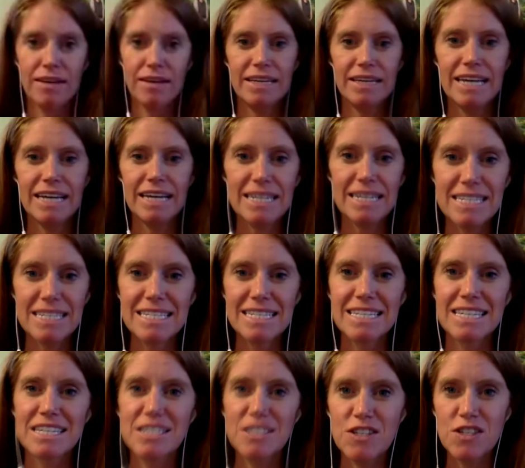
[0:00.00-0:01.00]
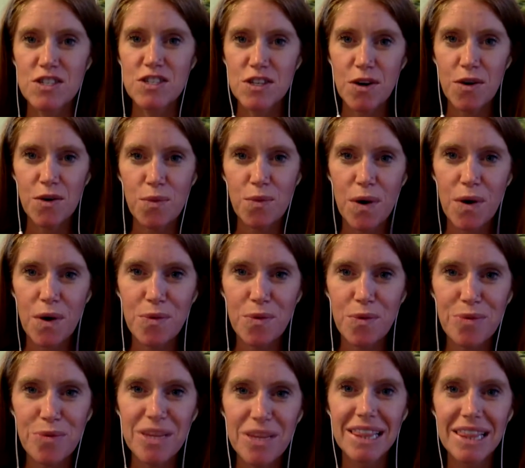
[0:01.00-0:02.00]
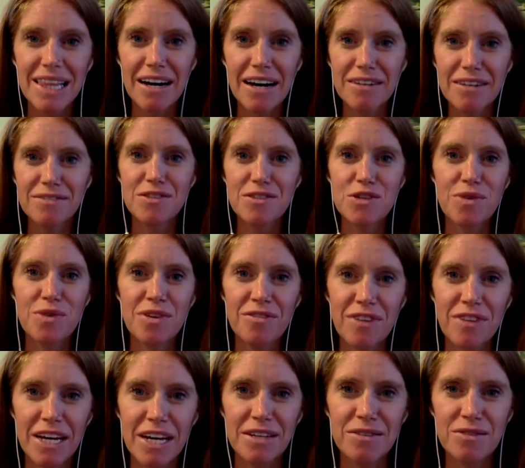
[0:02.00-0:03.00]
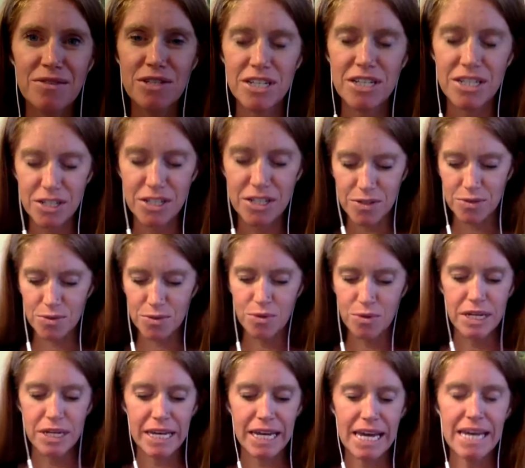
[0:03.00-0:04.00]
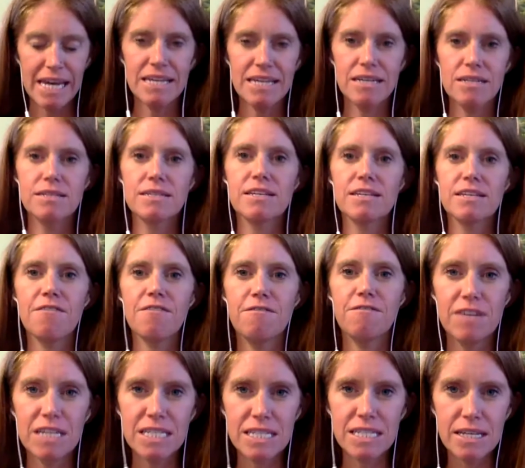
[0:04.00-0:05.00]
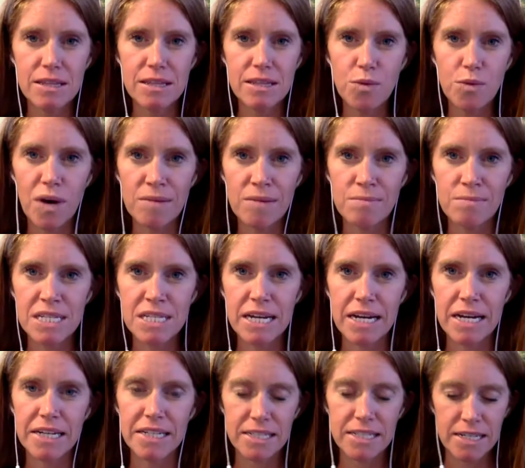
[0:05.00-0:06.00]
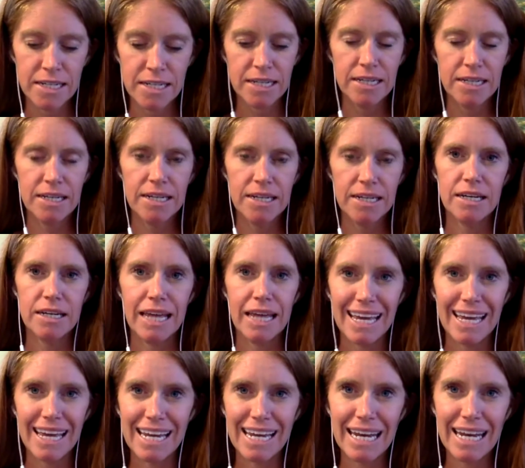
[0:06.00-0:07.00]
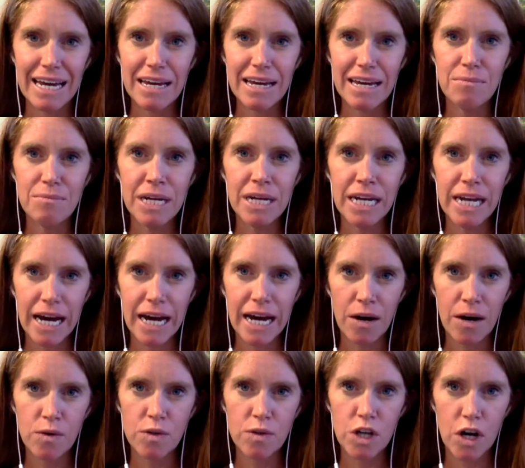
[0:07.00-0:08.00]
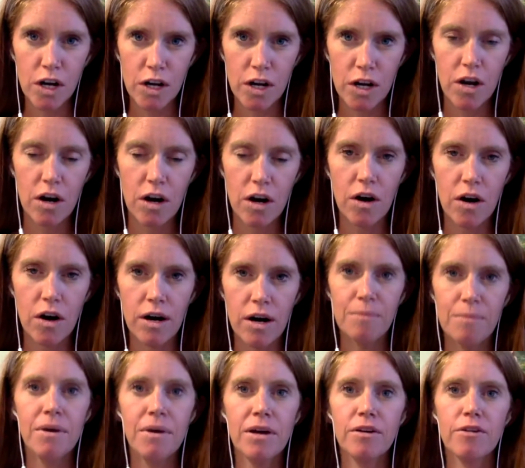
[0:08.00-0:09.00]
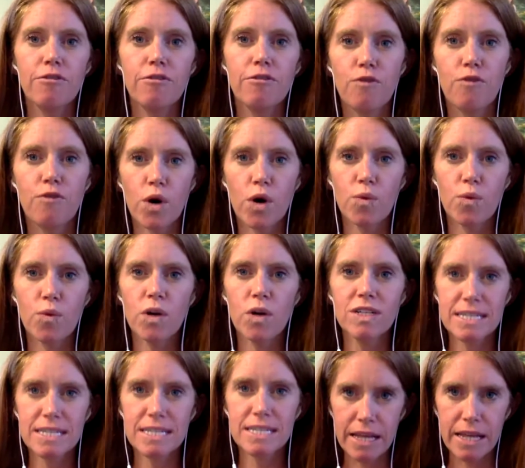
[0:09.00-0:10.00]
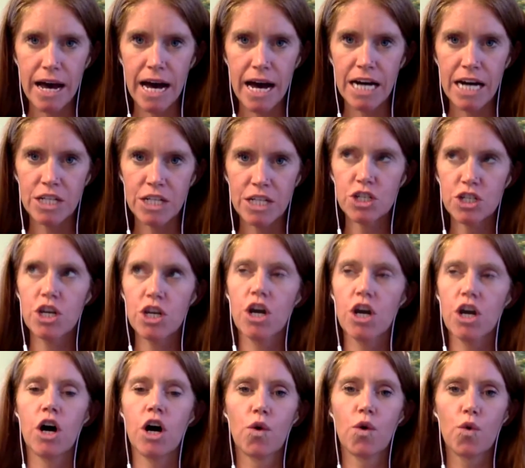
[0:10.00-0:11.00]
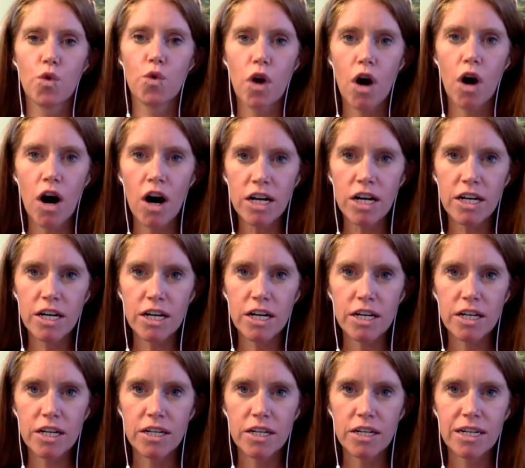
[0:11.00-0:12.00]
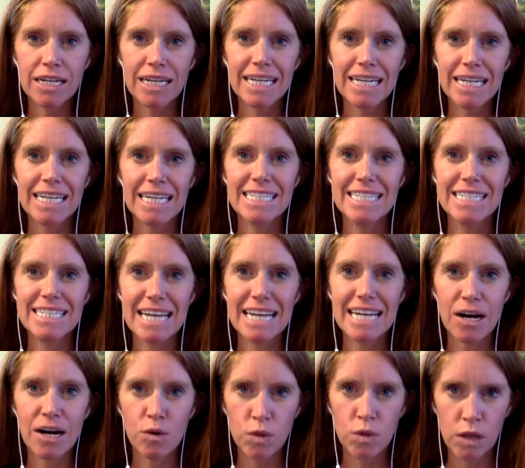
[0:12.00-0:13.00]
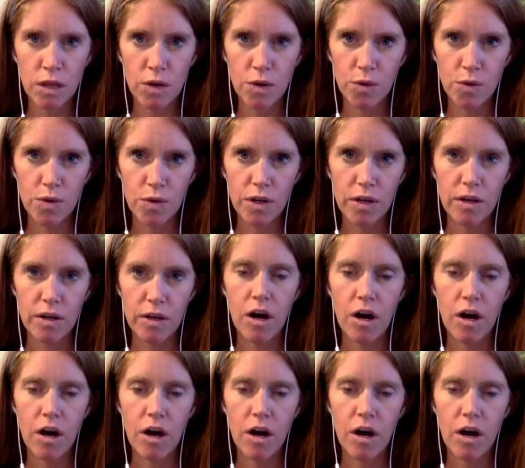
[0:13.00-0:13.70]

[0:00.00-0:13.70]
Yes. So what we would love to invite you to do is visit the website ignitemenow.com/rock download.